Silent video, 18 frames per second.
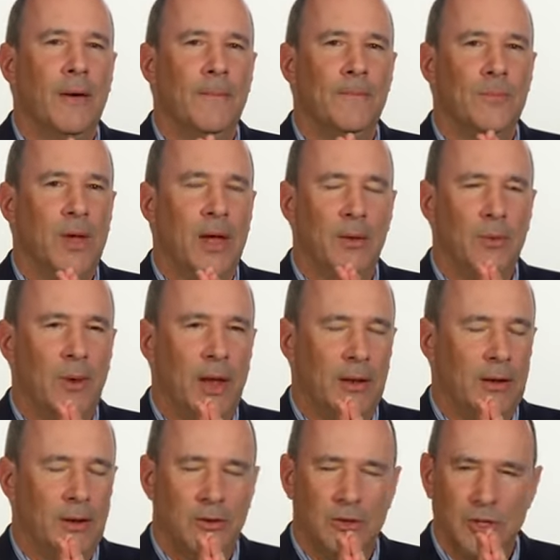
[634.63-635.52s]

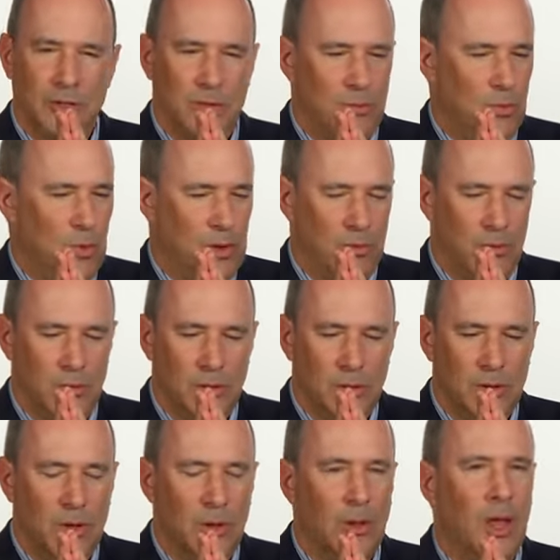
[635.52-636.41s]
and just with
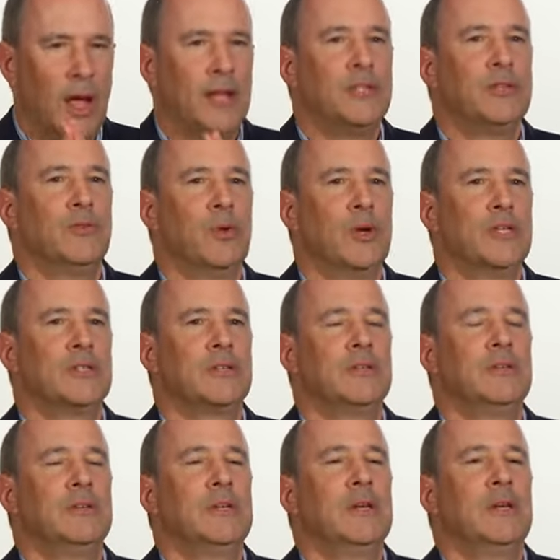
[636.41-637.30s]
lots of risk.
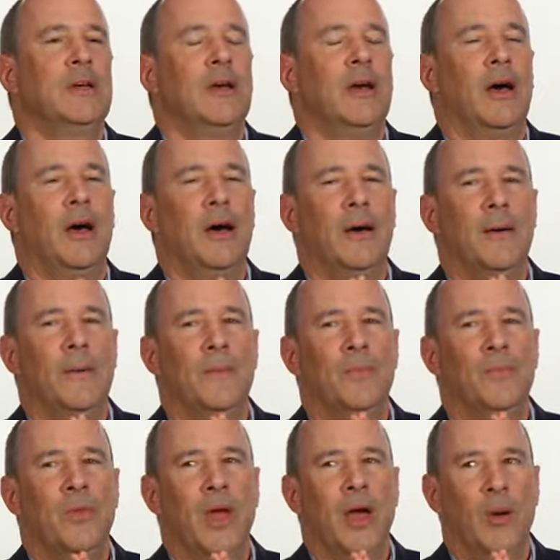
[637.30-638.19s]

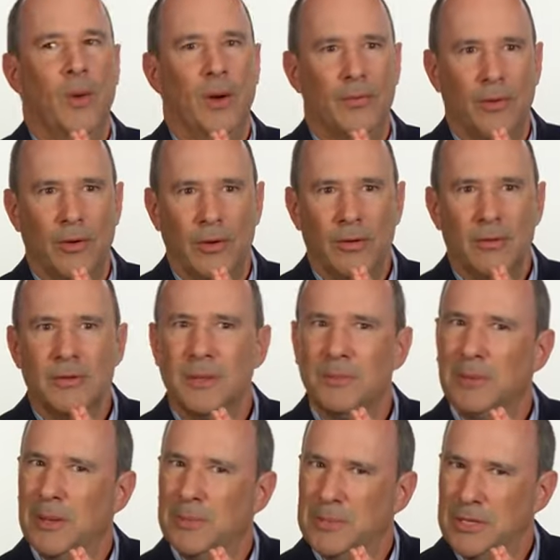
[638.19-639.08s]
However,
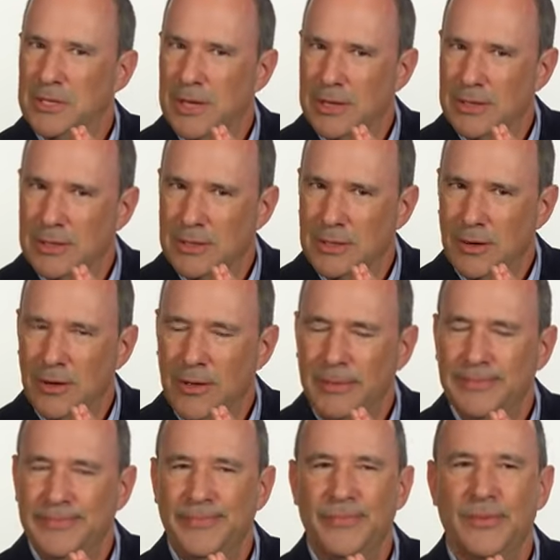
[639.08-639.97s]
sometimes it's necessary.
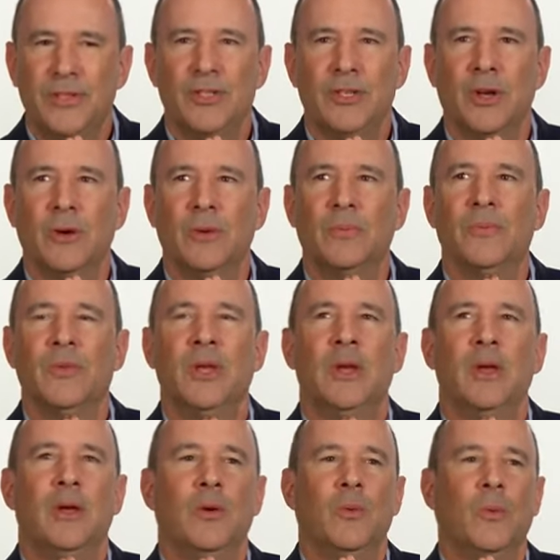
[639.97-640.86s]
So
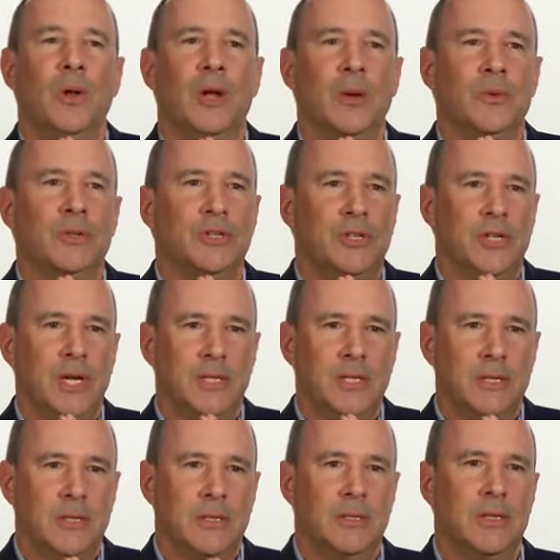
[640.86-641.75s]
what I would suggest
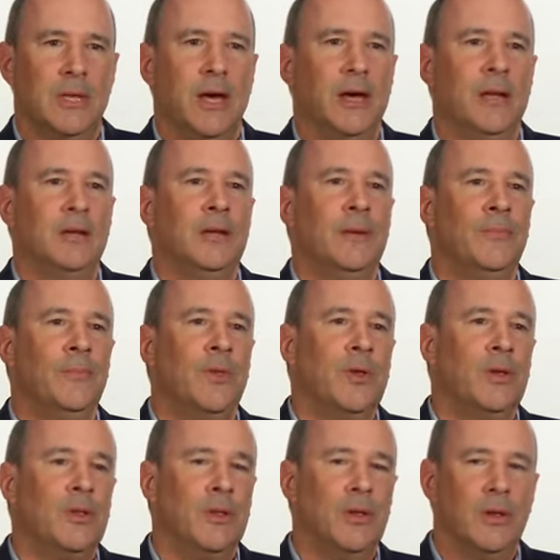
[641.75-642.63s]
is that
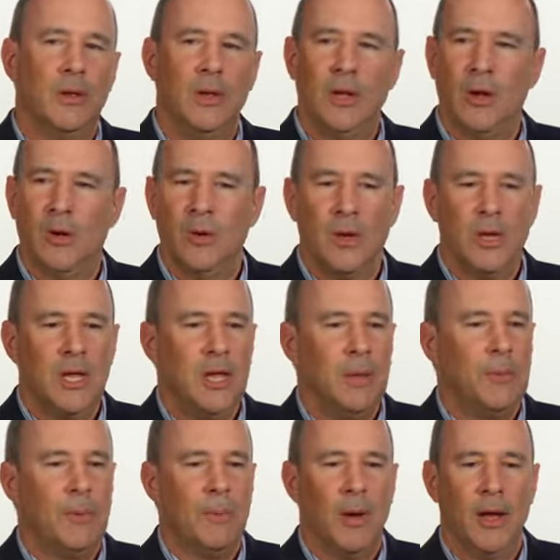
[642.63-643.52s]

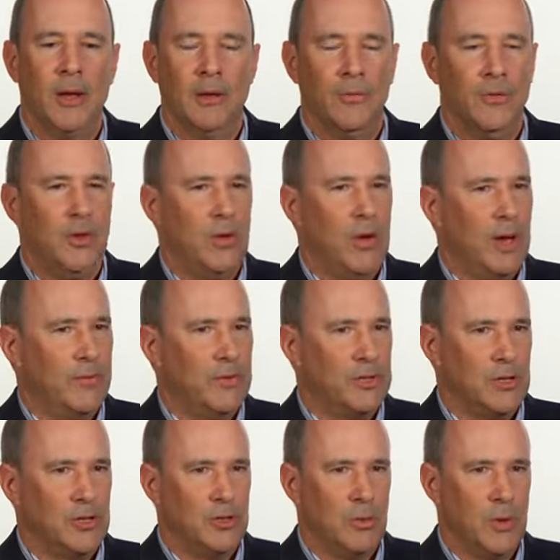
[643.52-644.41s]
keep in mind, if you have a
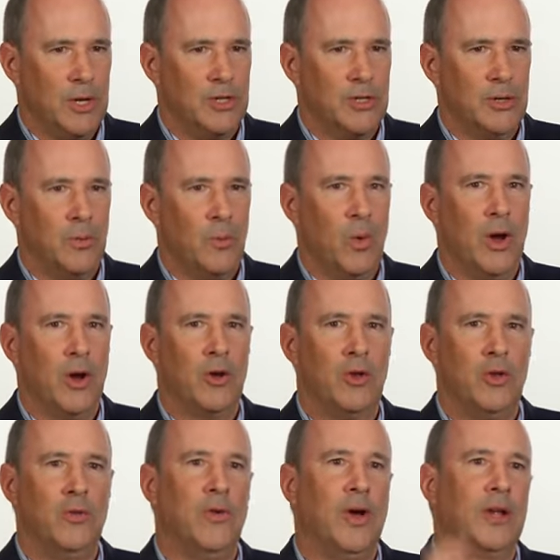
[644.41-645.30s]
situation where
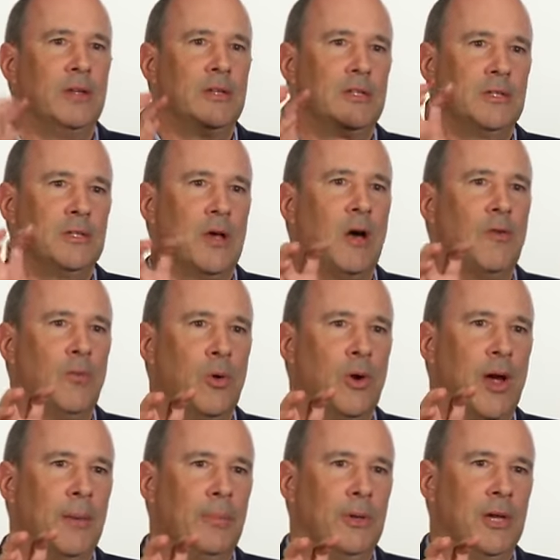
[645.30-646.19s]
you've got a software
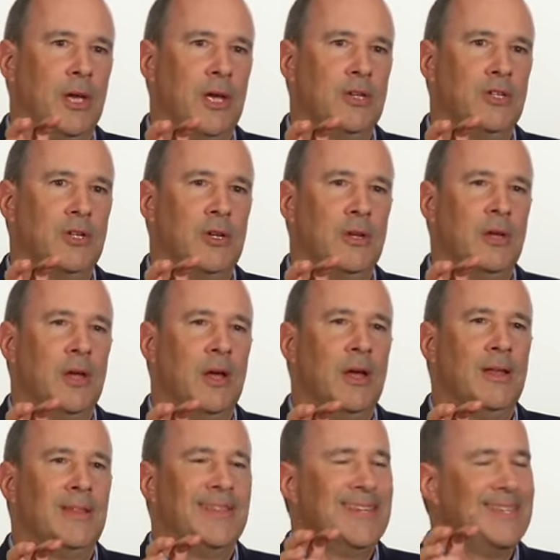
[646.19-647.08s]
application
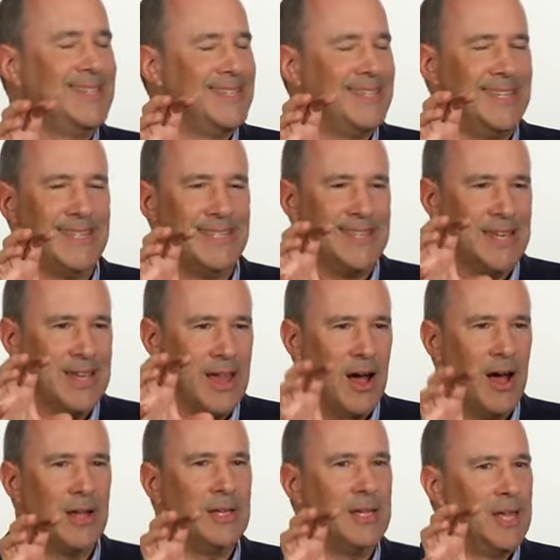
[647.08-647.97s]
that just is
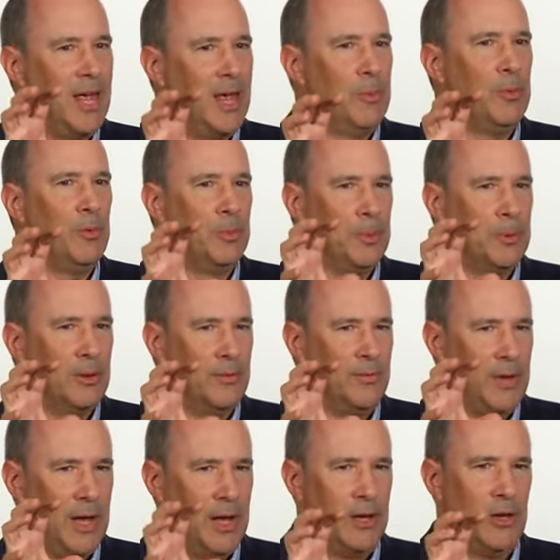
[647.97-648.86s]
not capable
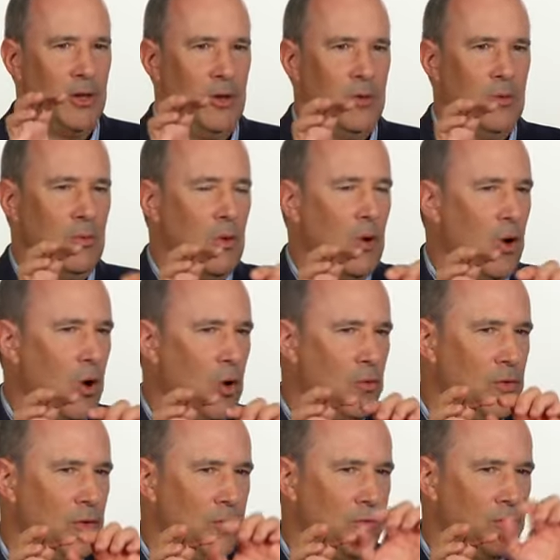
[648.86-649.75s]
of getting you
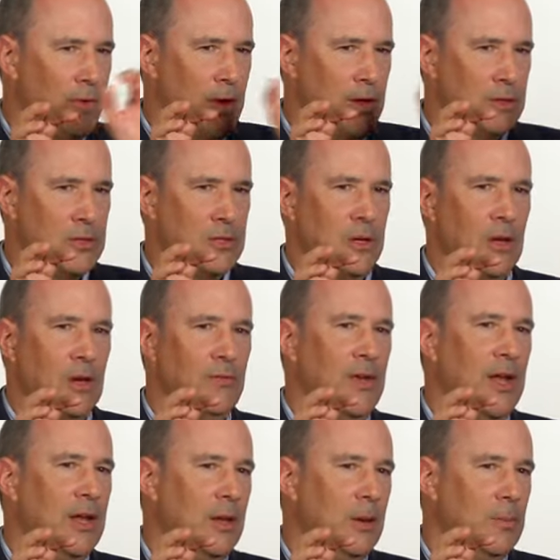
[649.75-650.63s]
over the fence of
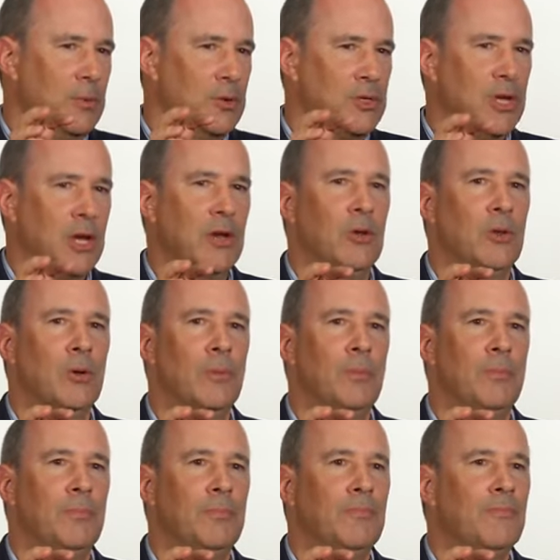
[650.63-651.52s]
getting a particular
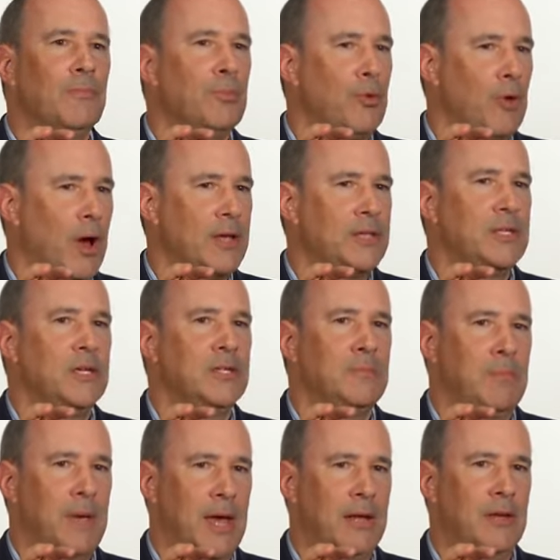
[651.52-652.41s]
process
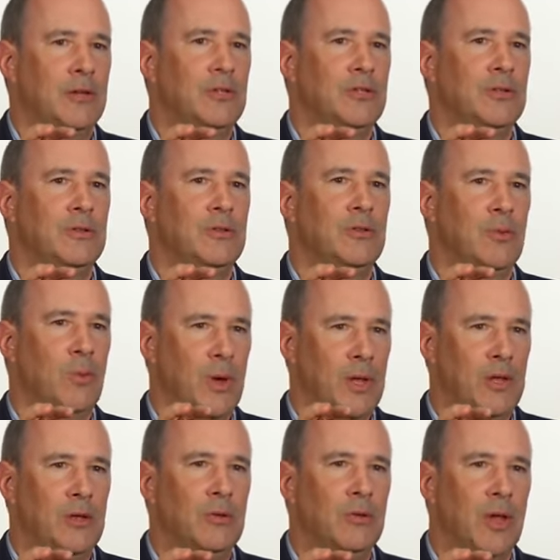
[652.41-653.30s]
managed the way
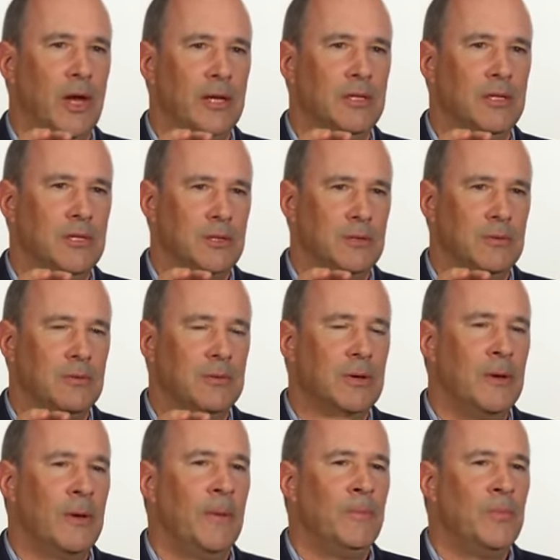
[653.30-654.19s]
that you'd like to do,
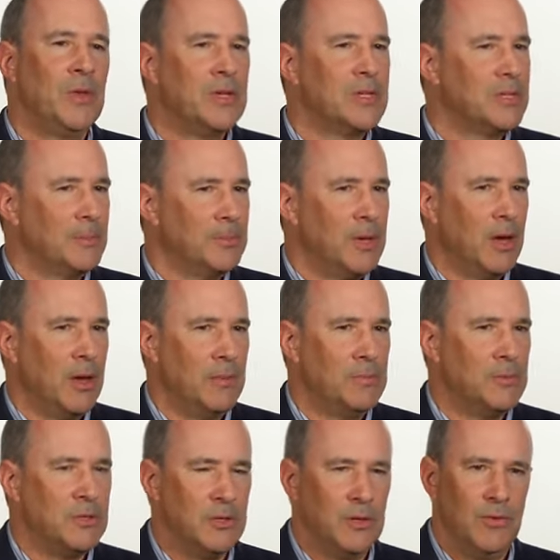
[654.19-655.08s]

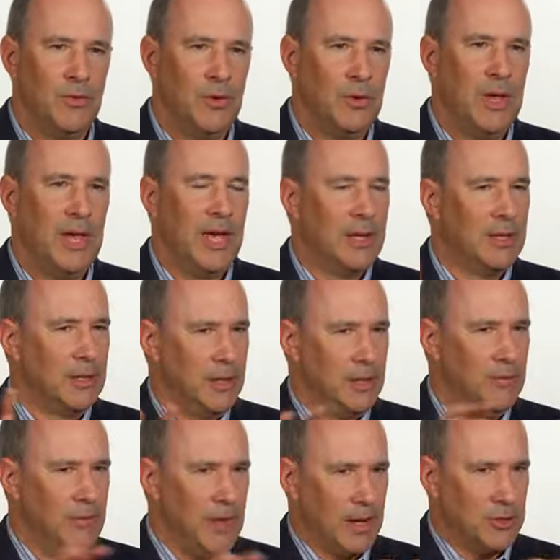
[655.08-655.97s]
sometimes if you can't
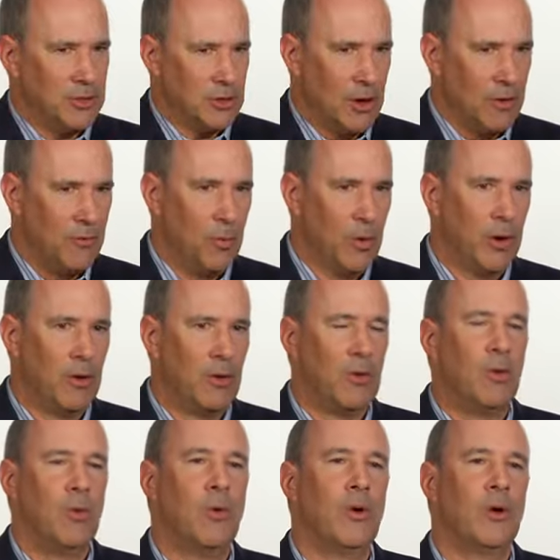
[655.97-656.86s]
leave that software,
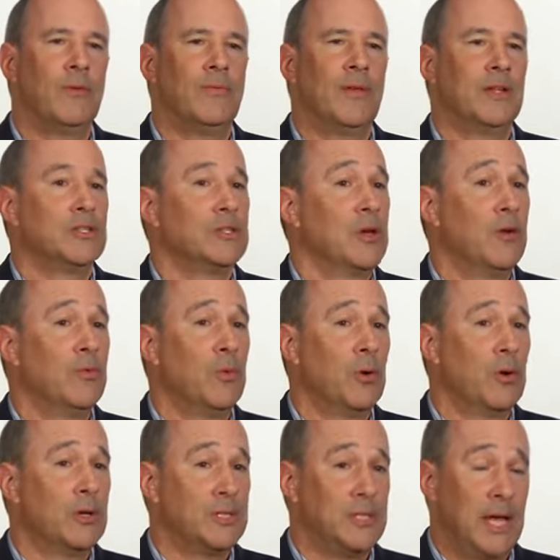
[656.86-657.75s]
or if that
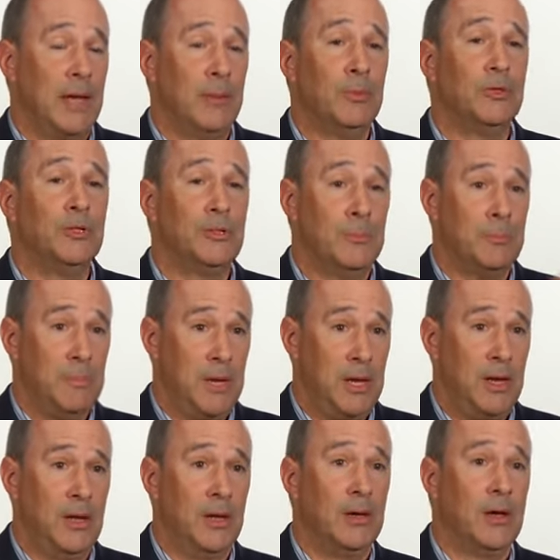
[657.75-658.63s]
software is able to
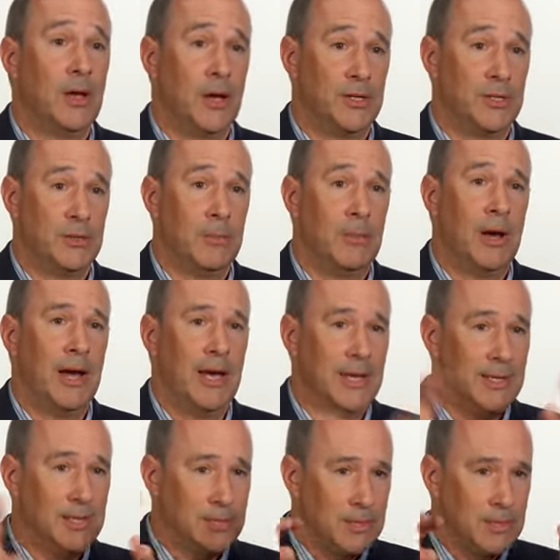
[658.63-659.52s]
be
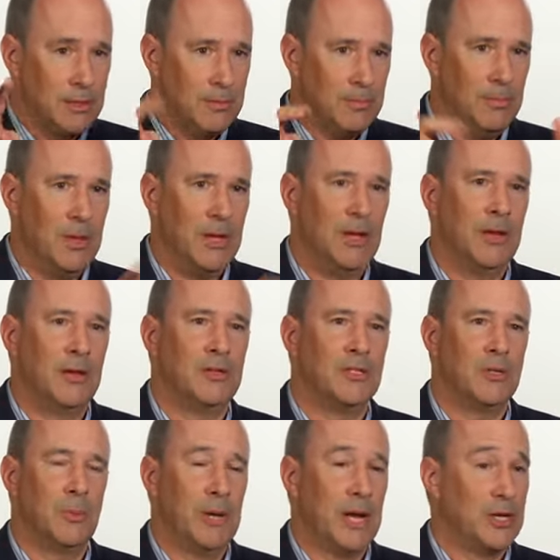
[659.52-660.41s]
customized, meaning
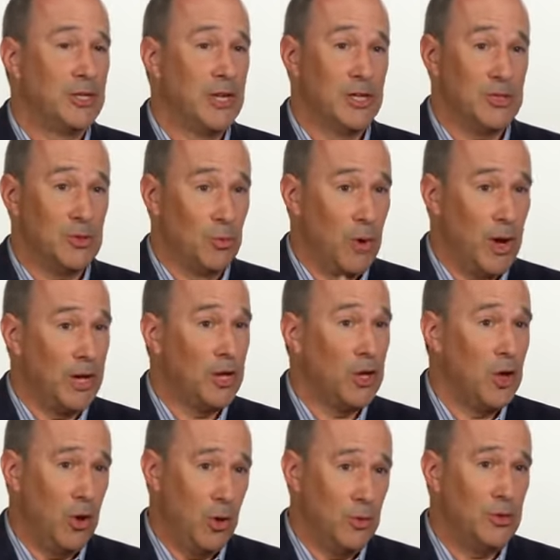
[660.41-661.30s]
someone actually has to write
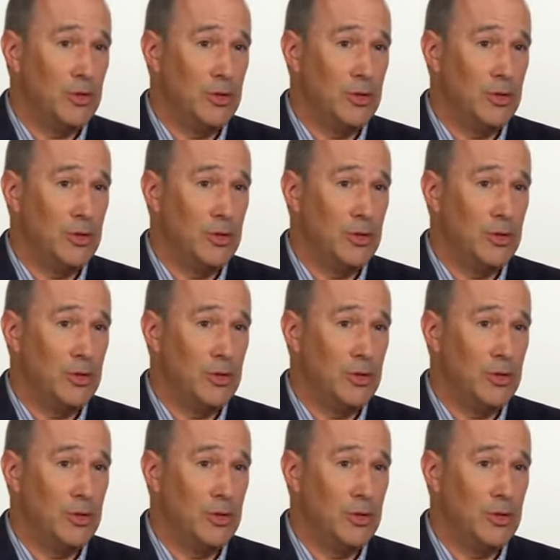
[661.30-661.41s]
code to